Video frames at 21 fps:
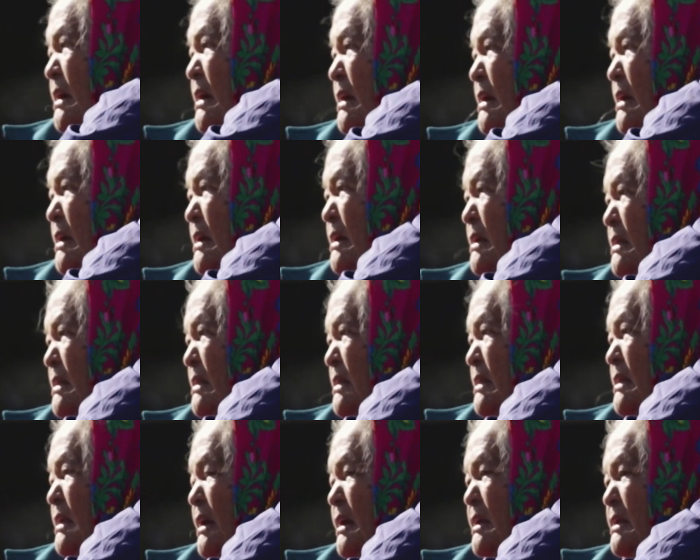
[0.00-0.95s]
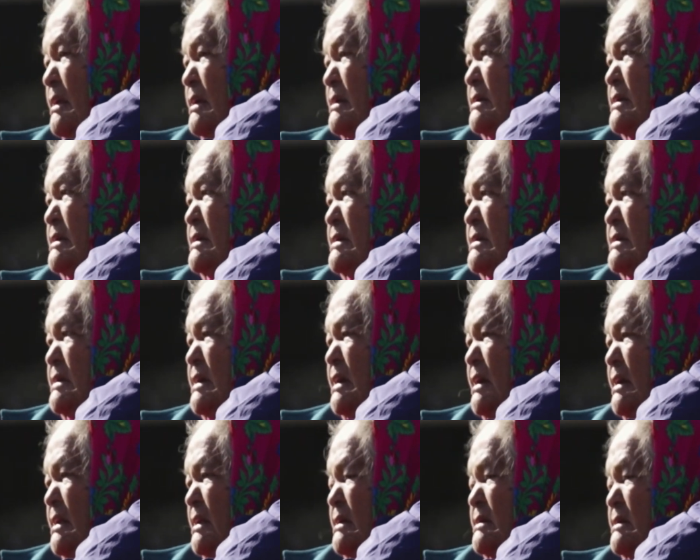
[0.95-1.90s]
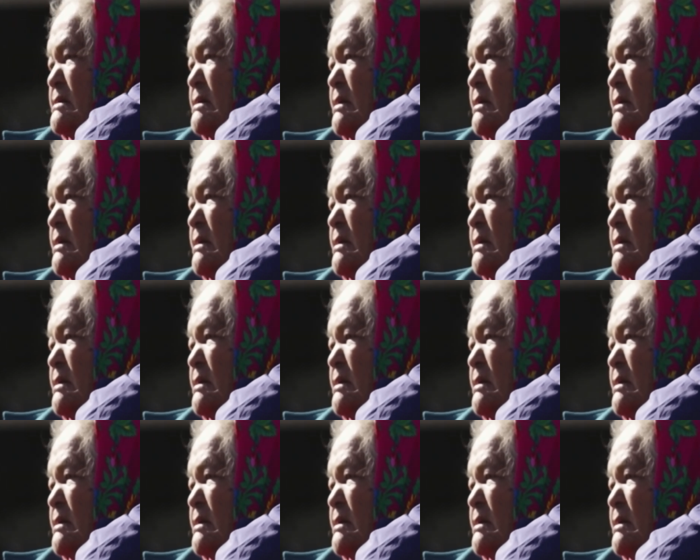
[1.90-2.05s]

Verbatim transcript: types. And actually, while on tour, I